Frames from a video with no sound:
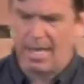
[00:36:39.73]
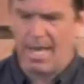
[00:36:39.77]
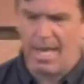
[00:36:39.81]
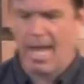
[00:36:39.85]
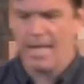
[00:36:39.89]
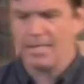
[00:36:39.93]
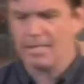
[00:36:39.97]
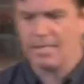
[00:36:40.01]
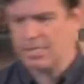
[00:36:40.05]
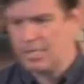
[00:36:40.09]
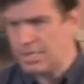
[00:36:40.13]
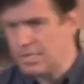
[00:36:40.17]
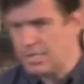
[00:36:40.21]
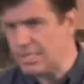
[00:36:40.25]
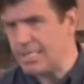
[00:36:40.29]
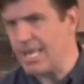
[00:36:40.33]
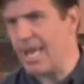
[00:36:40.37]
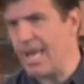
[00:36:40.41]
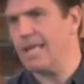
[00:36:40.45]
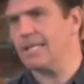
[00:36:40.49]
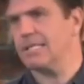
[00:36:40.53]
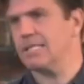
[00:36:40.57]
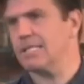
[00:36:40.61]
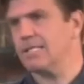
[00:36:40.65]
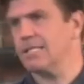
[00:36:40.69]
and
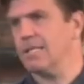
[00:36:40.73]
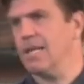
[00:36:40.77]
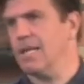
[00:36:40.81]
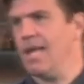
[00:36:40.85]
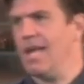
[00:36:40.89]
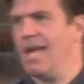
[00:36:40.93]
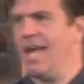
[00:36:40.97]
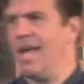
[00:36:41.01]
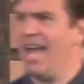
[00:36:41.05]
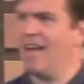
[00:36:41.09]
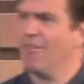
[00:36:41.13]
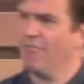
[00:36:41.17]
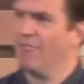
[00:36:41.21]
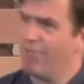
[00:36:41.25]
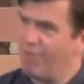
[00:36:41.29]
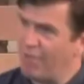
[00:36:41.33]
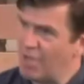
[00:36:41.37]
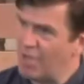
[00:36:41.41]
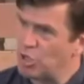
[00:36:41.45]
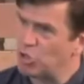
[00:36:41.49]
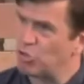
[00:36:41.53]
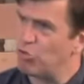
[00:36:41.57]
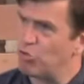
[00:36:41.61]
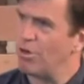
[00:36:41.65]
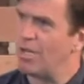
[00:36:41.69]
success and
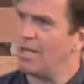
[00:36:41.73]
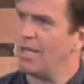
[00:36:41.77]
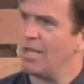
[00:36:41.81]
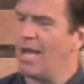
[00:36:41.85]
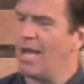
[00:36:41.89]
victory